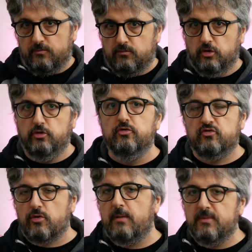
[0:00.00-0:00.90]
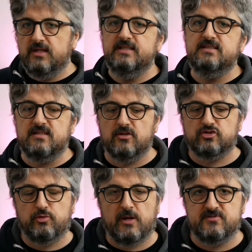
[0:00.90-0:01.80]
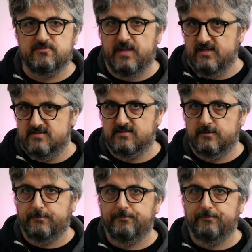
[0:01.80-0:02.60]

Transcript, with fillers: the used RAM is in the swap space.